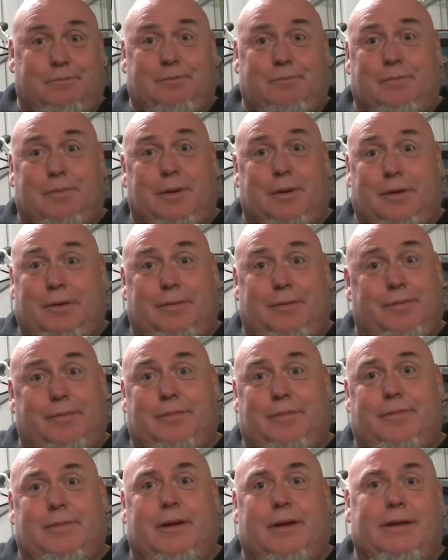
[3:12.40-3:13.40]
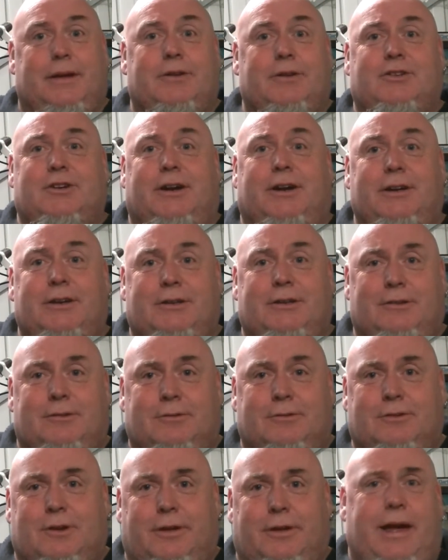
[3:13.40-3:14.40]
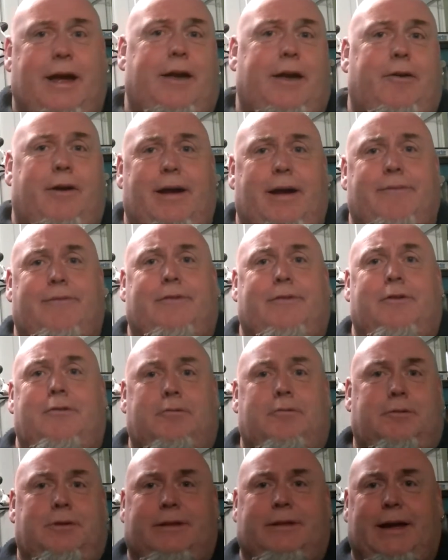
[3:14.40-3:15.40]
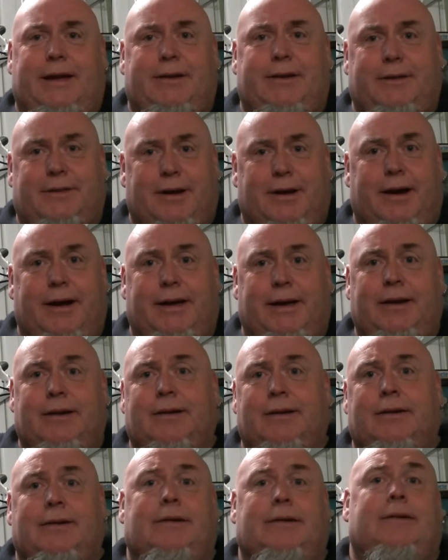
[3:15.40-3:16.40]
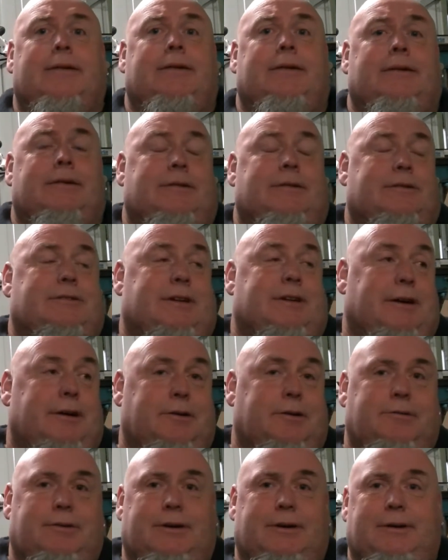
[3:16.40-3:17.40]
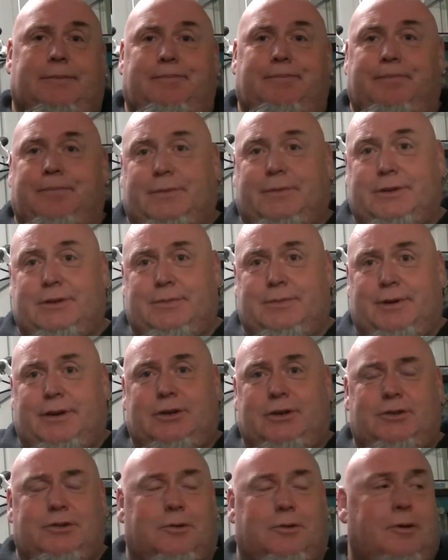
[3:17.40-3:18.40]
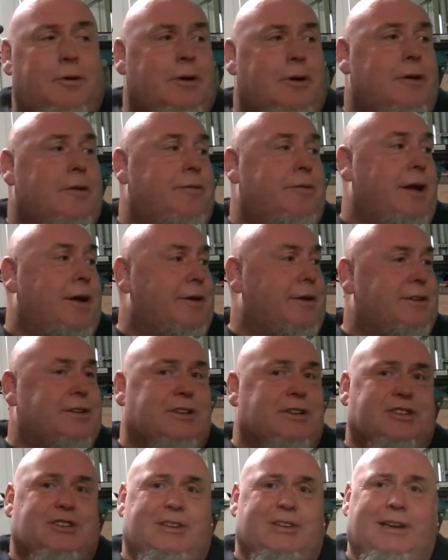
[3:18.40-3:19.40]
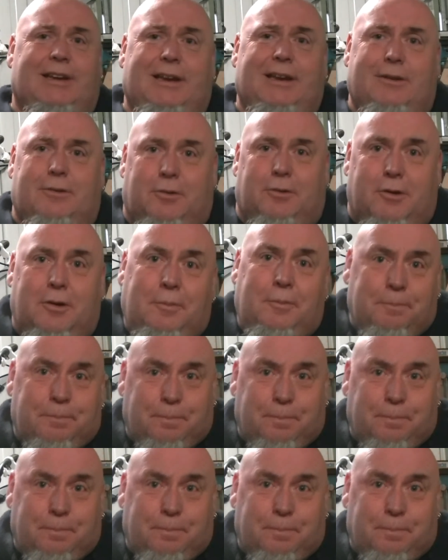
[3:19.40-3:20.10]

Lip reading: but they don't change laws like that, and I have Googled at the end of the day, so just to make sure. Now there's a silly law,